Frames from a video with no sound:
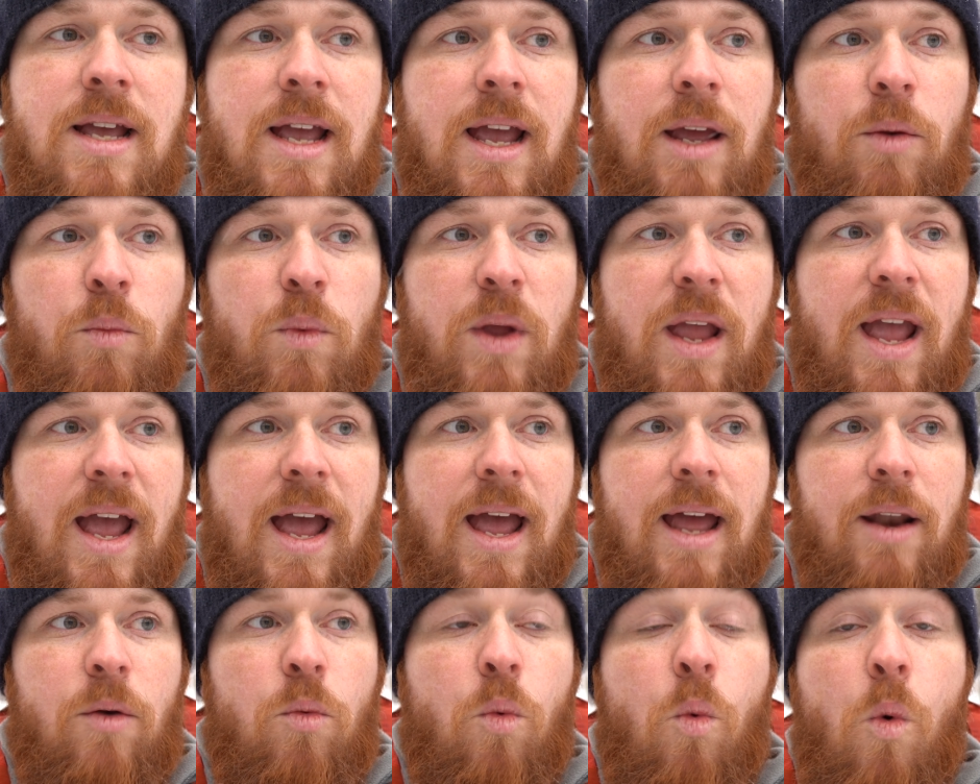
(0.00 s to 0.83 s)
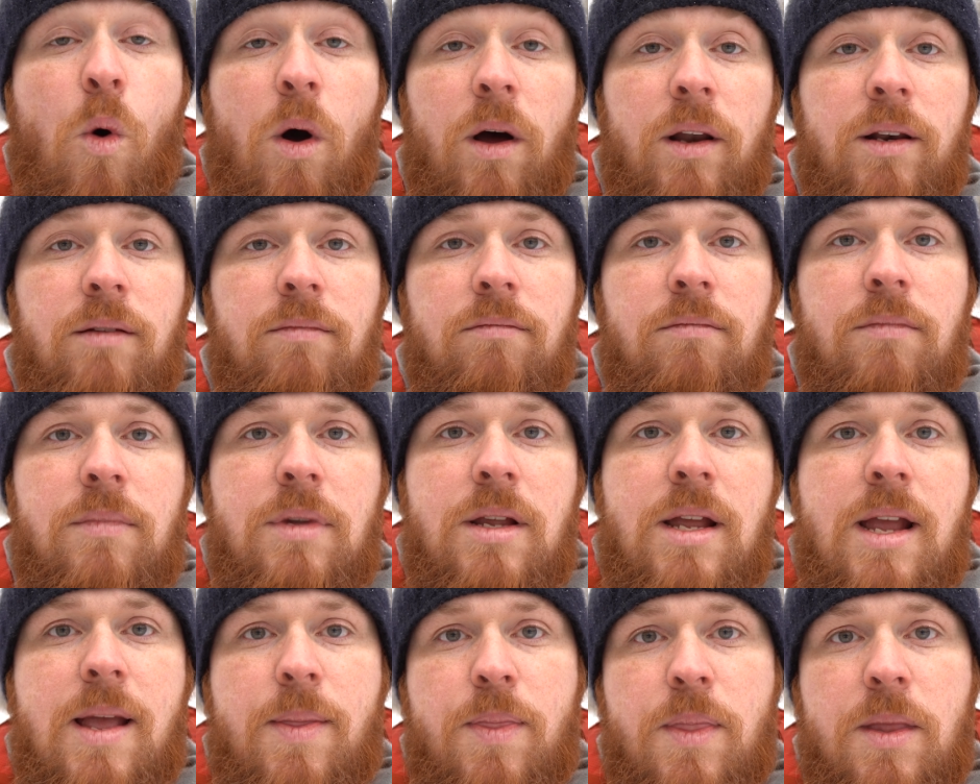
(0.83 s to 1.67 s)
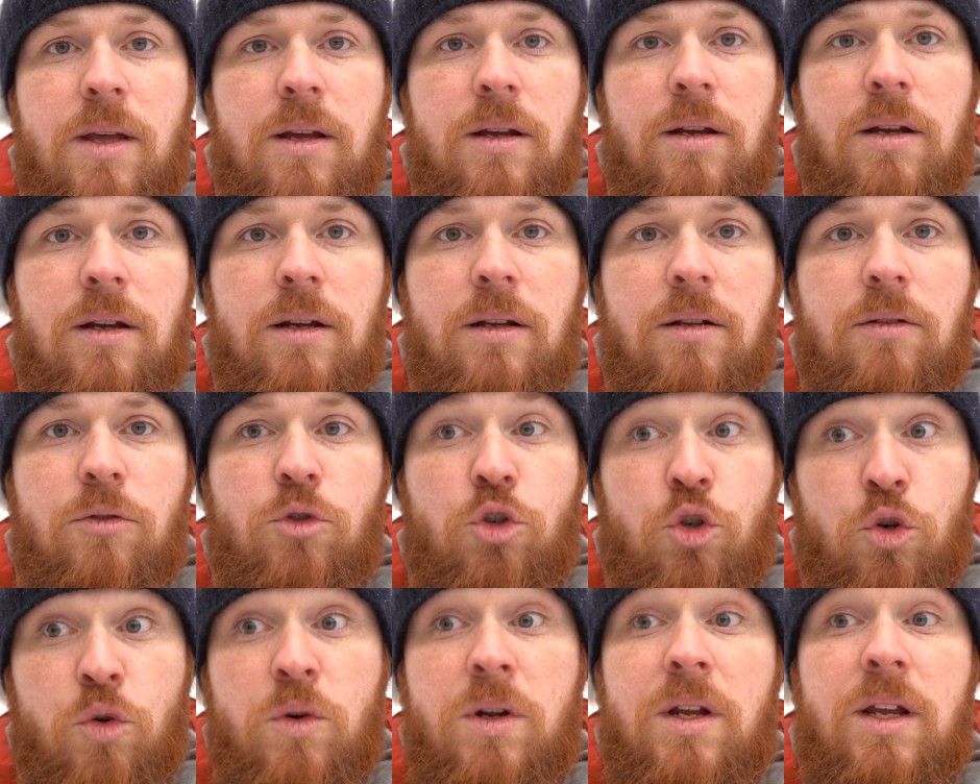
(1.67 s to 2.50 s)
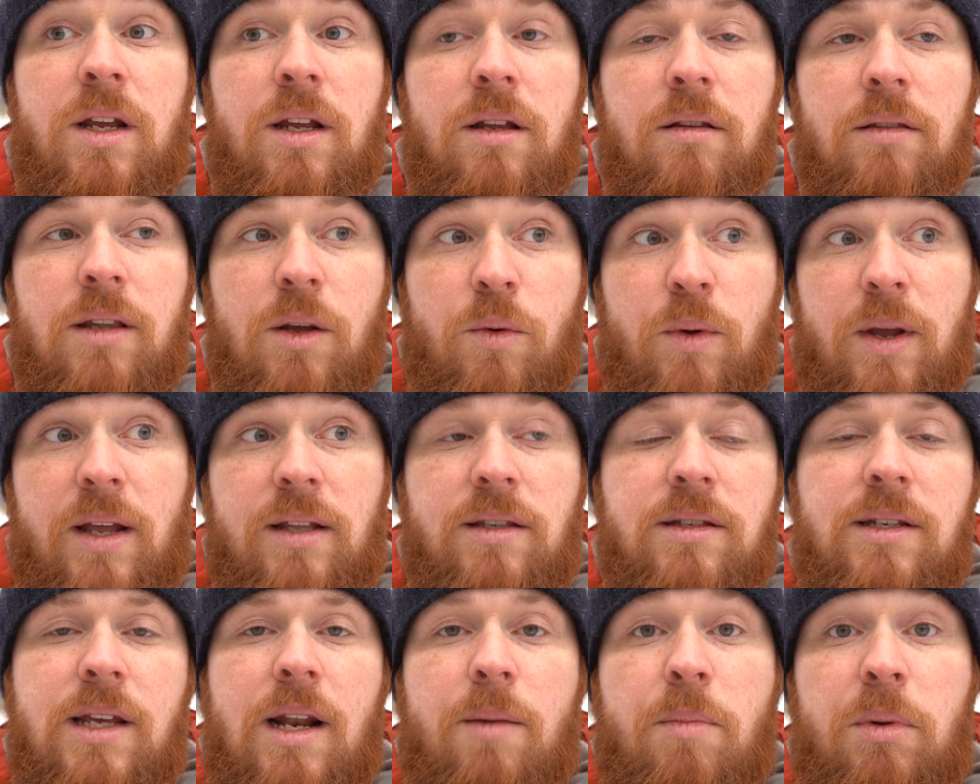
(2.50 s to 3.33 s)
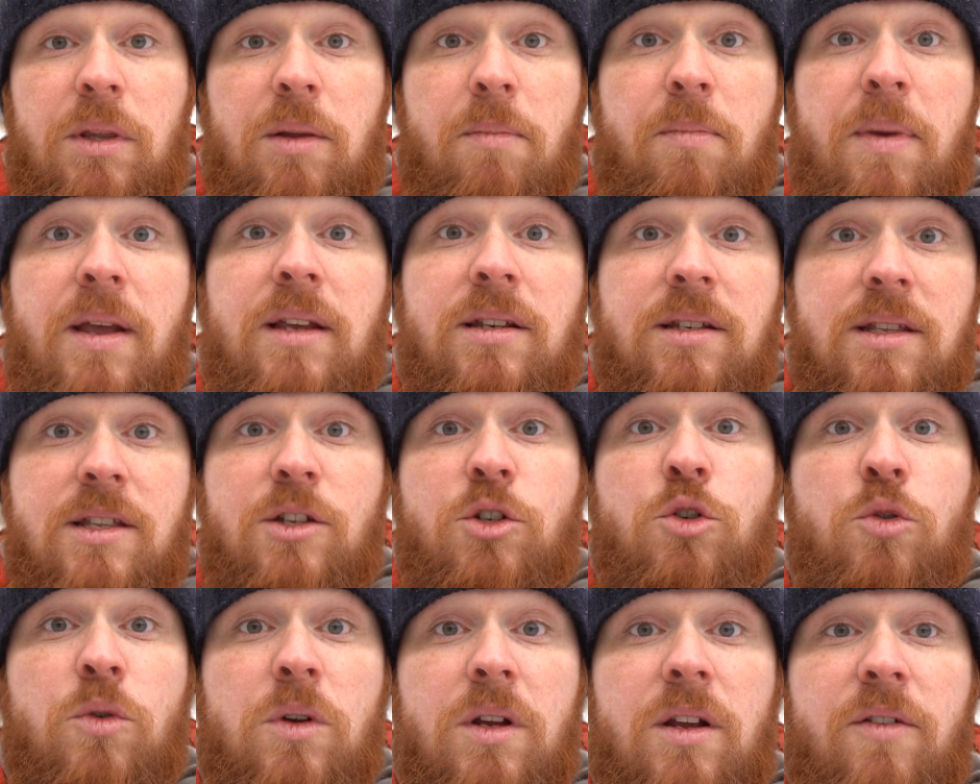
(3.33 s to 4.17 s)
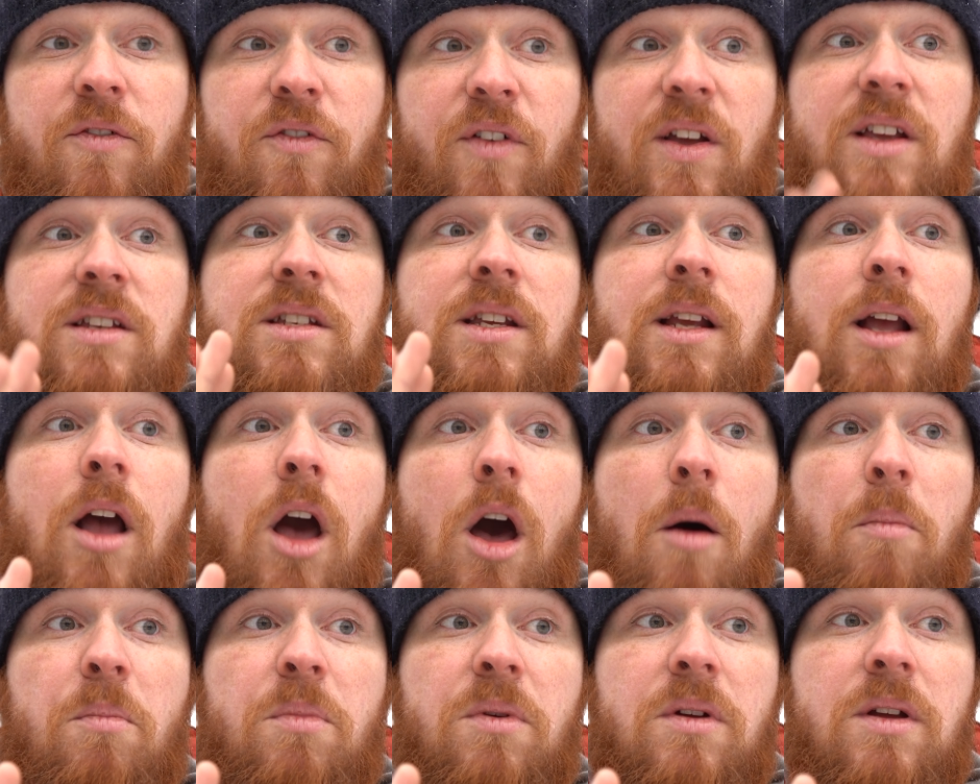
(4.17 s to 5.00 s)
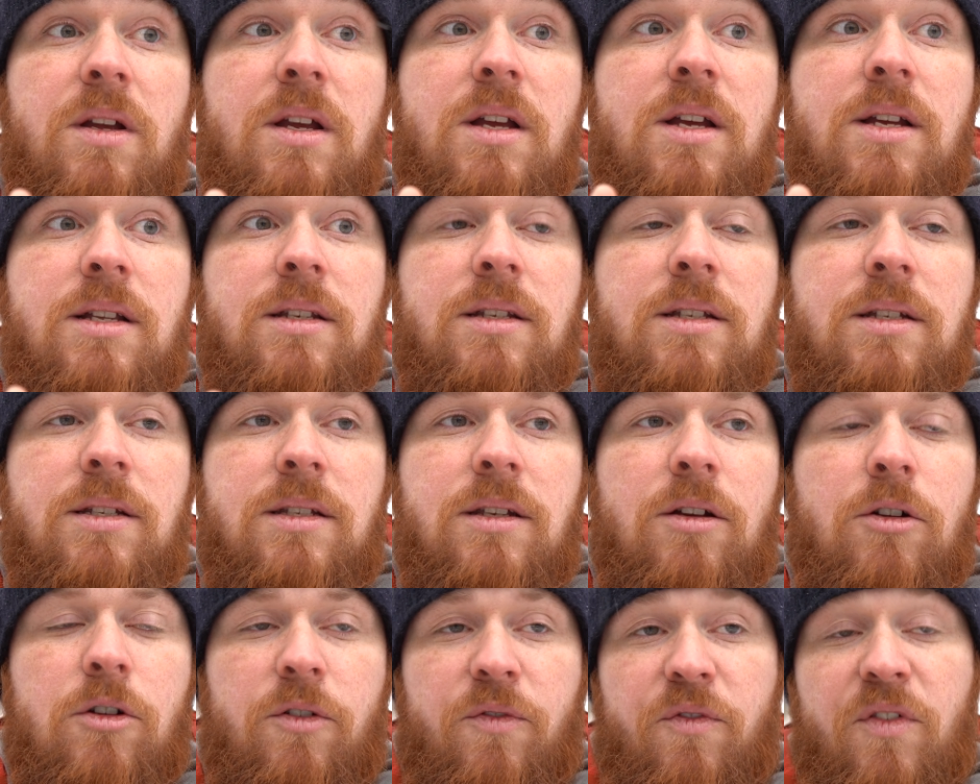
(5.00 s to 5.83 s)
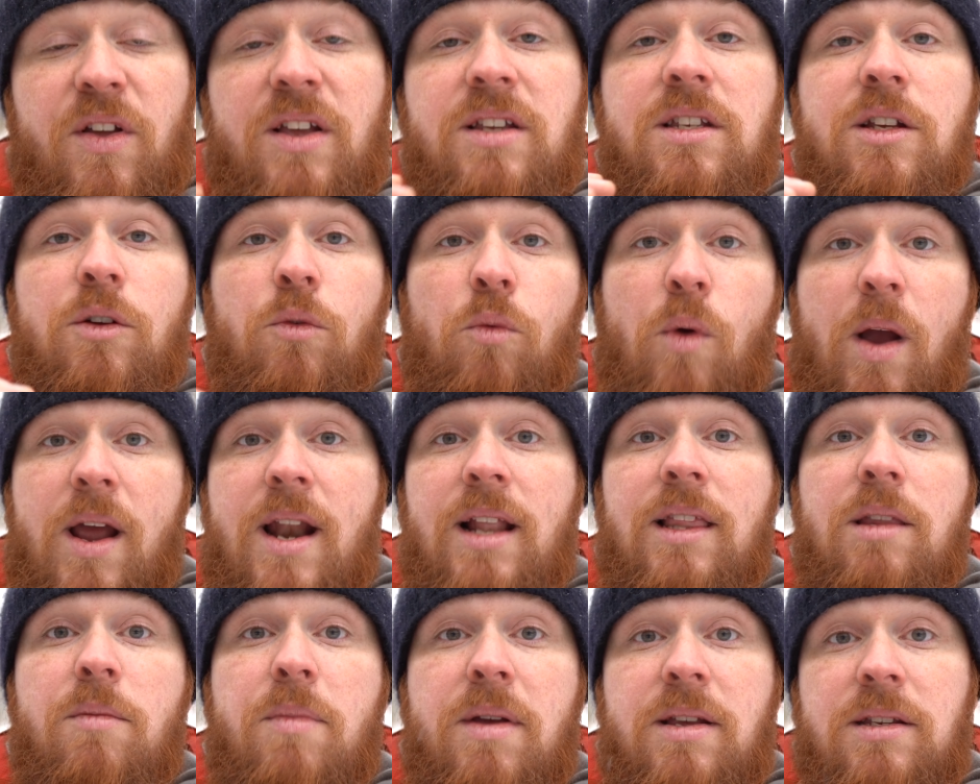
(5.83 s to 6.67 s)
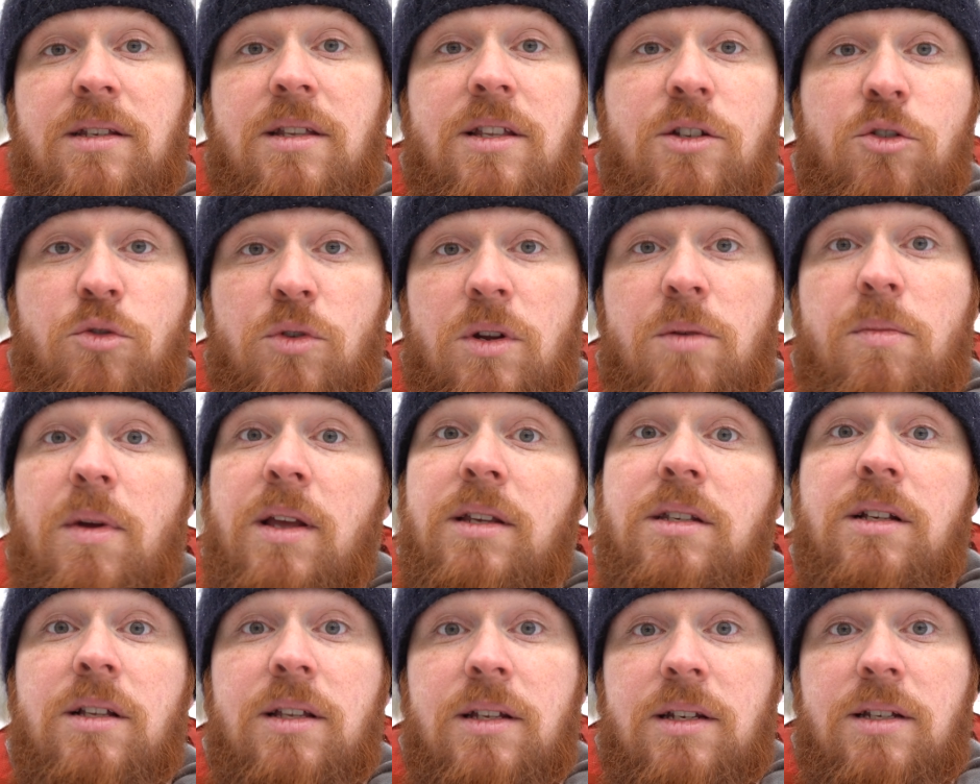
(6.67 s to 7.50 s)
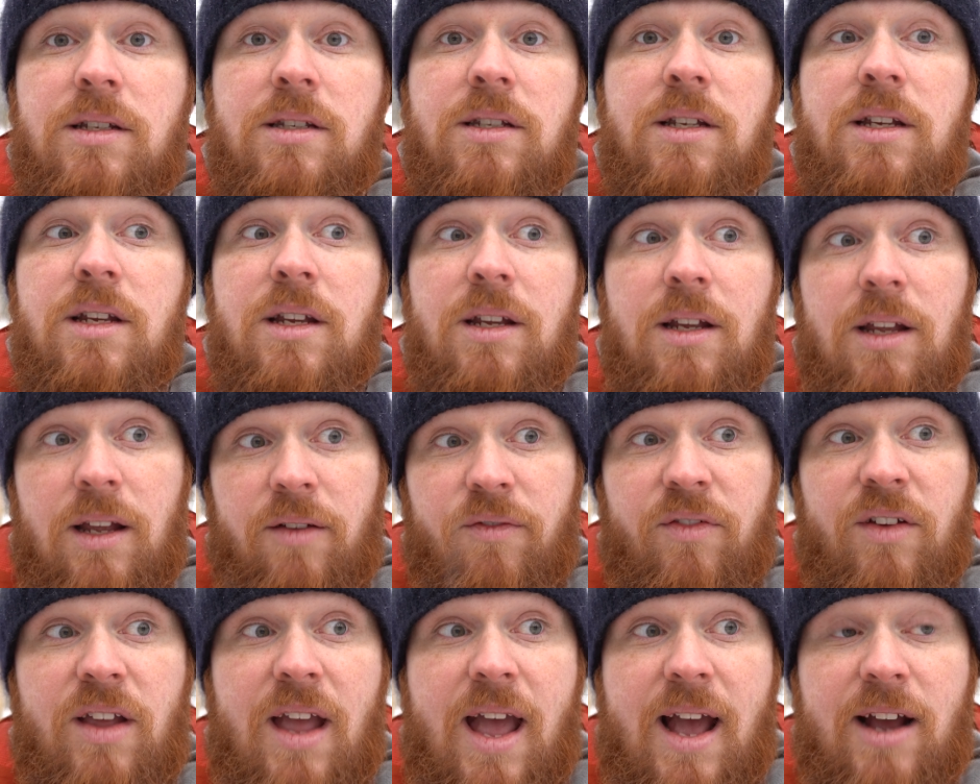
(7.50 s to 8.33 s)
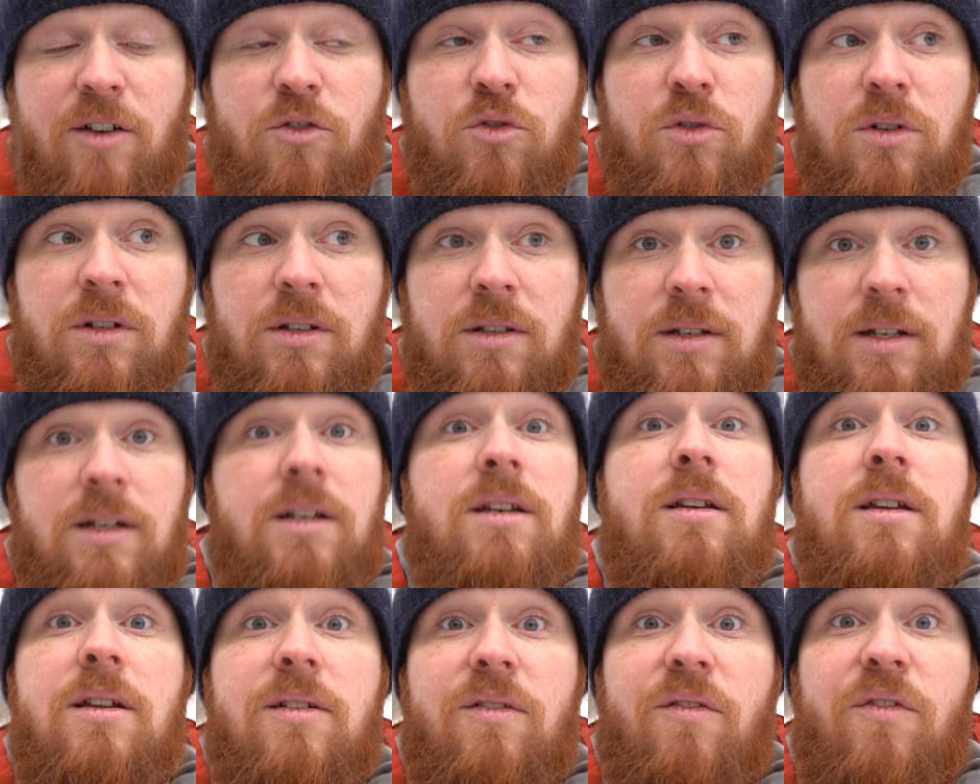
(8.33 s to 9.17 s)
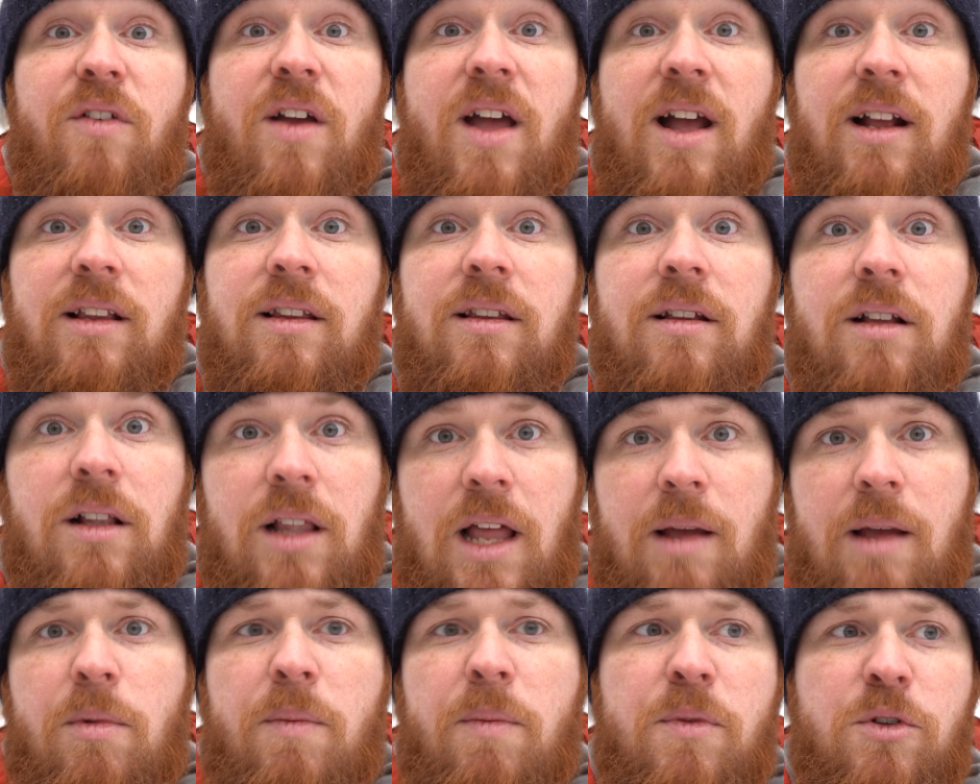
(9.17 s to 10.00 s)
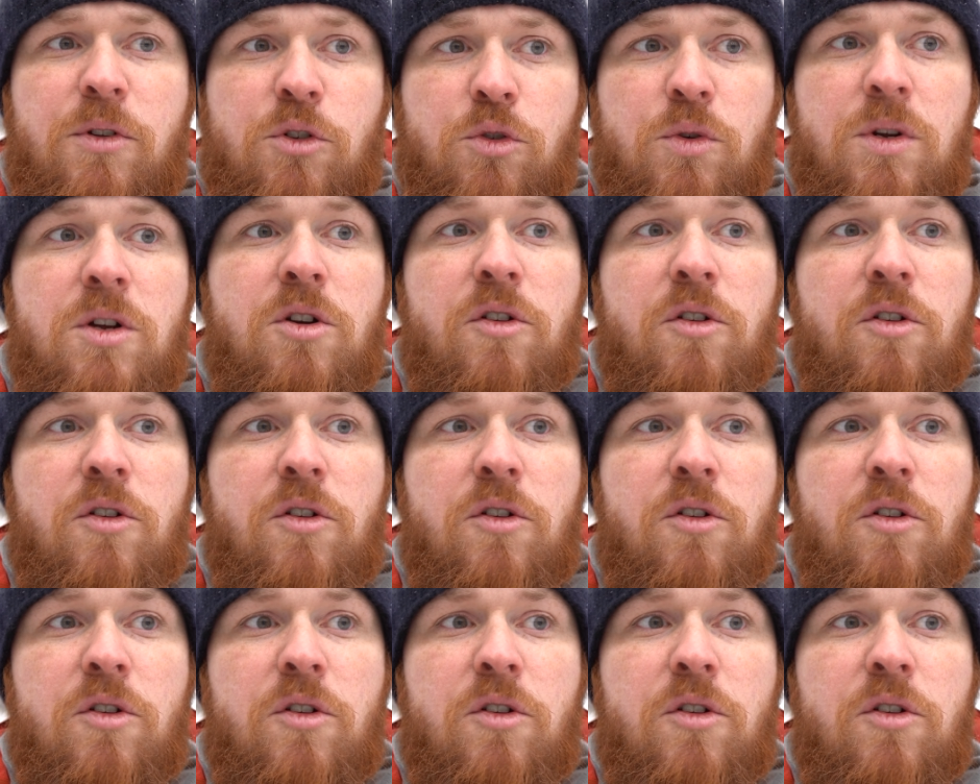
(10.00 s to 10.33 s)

and we had one in the tree that we had set up at the base of the tree, facing right at the base of the tree, basically to see if he actually did in fact climb up the tree,